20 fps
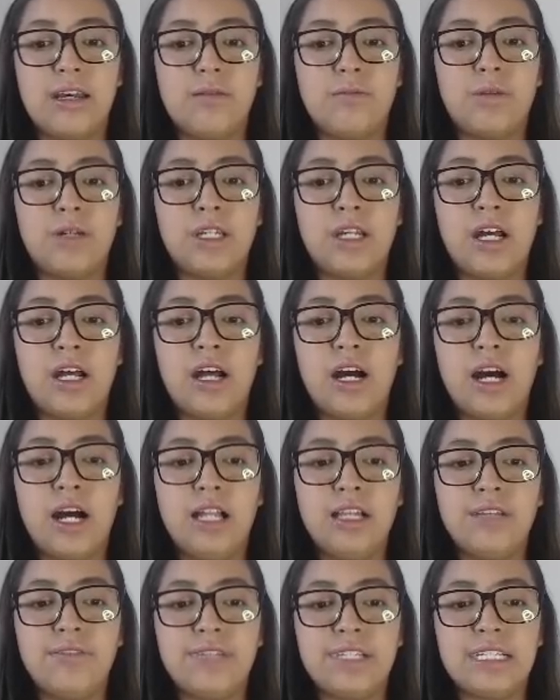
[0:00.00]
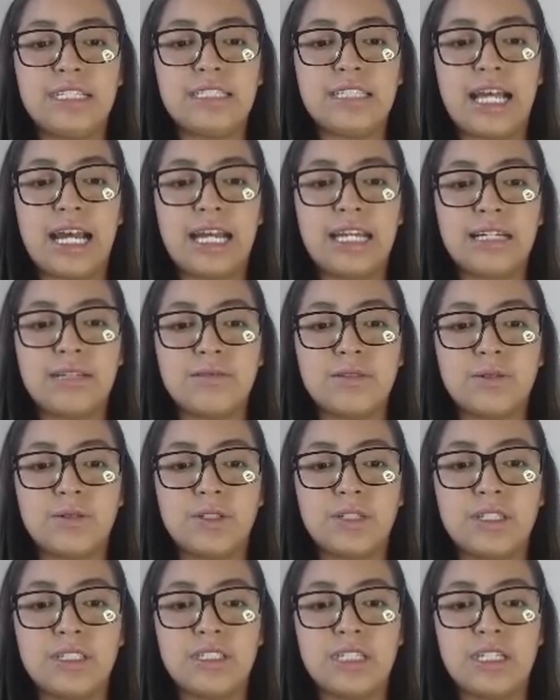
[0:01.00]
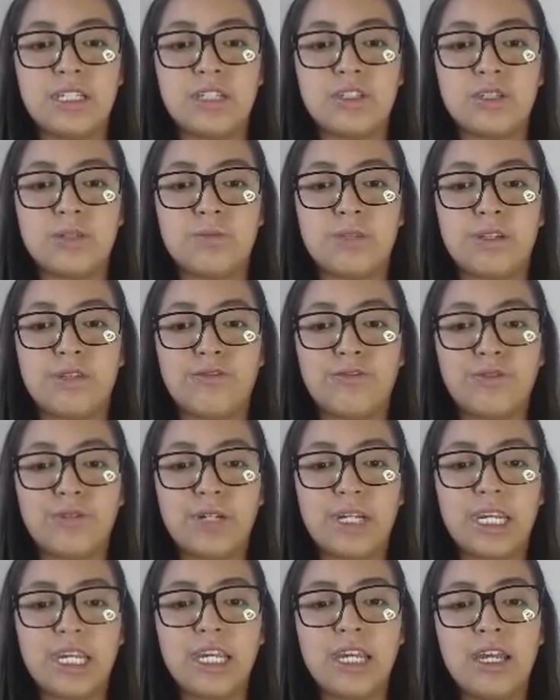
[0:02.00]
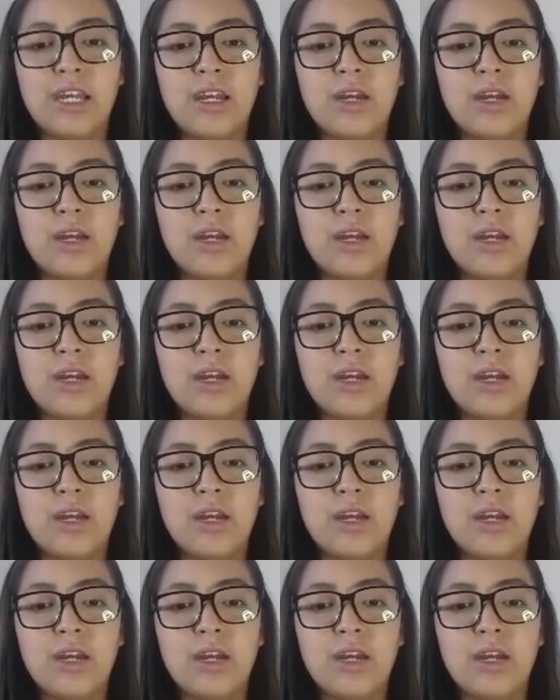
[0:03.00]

But not all of these items will continue to be free